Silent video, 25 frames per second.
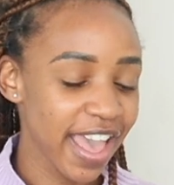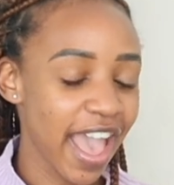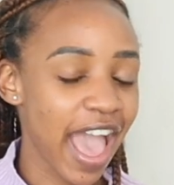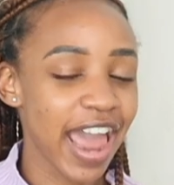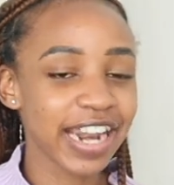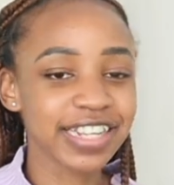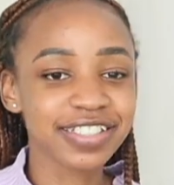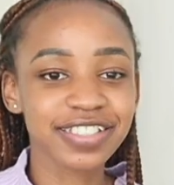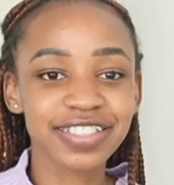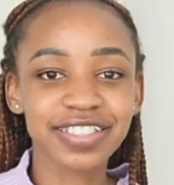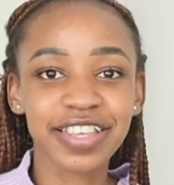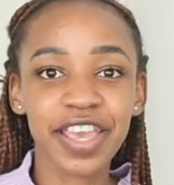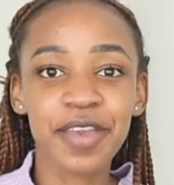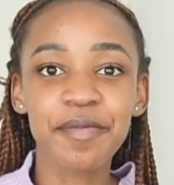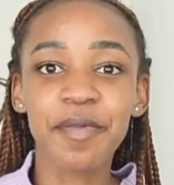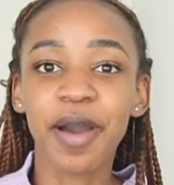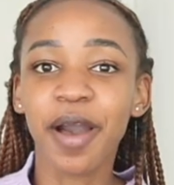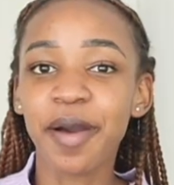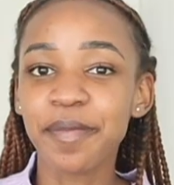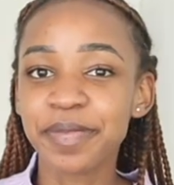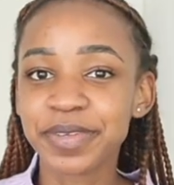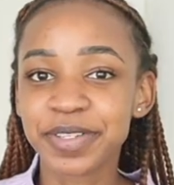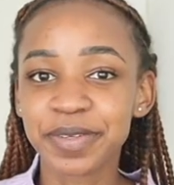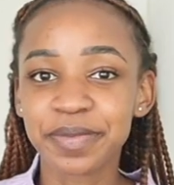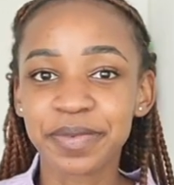I just came
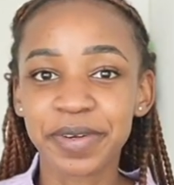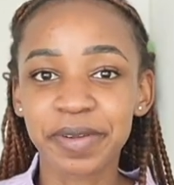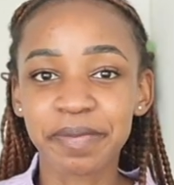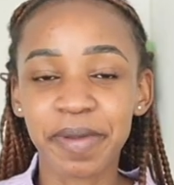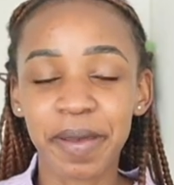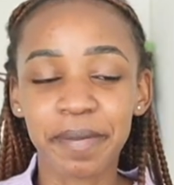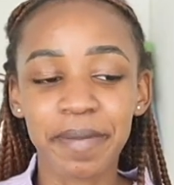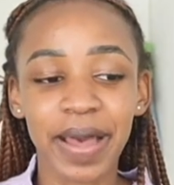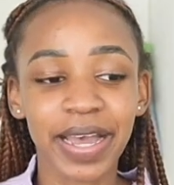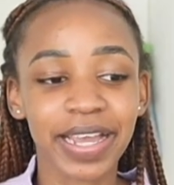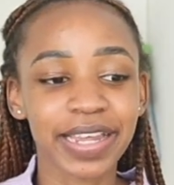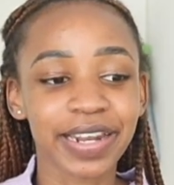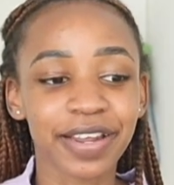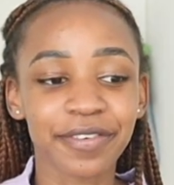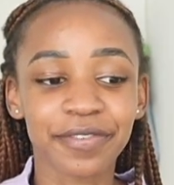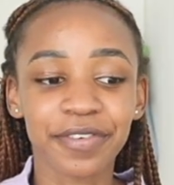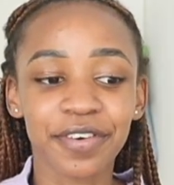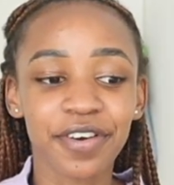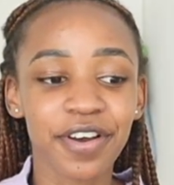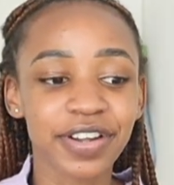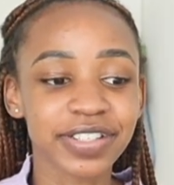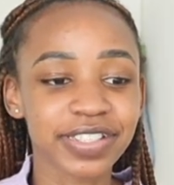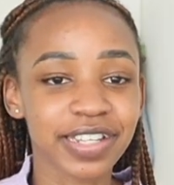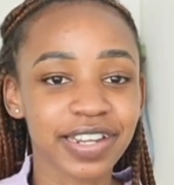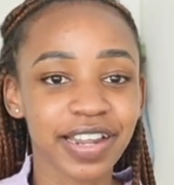up to bring my bag and I
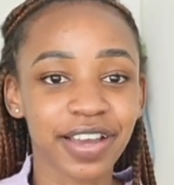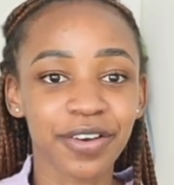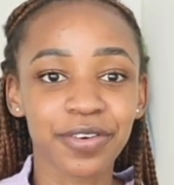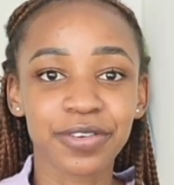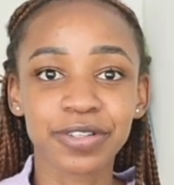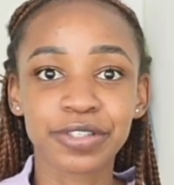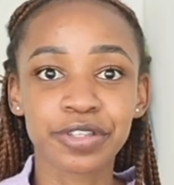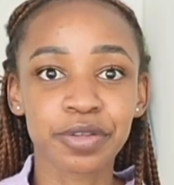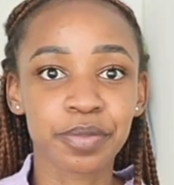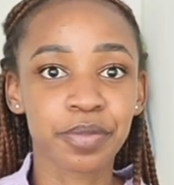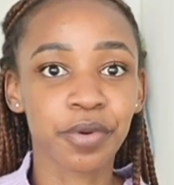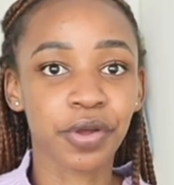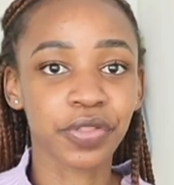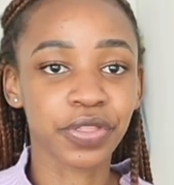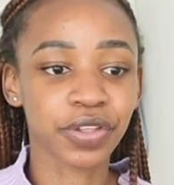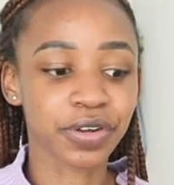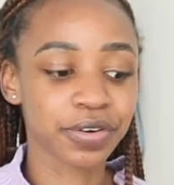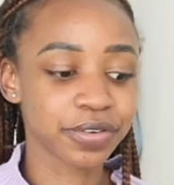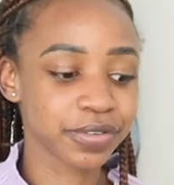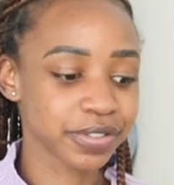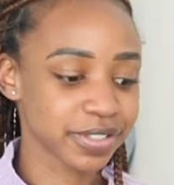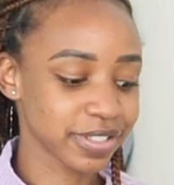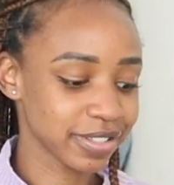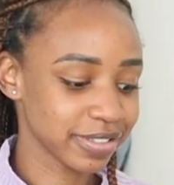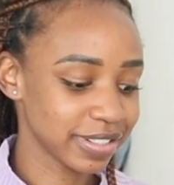forgot that I also brought the
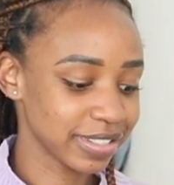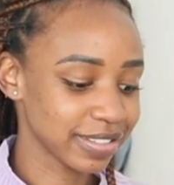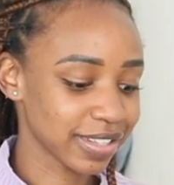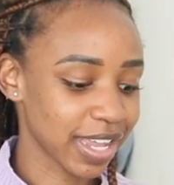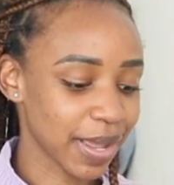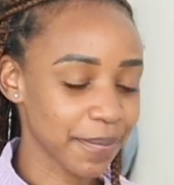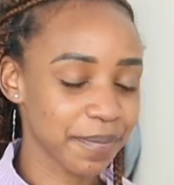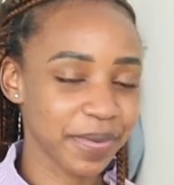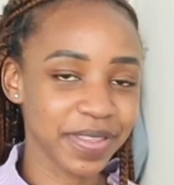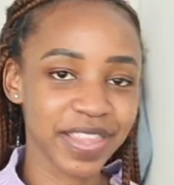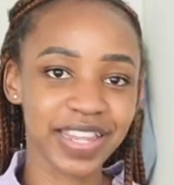groceries up.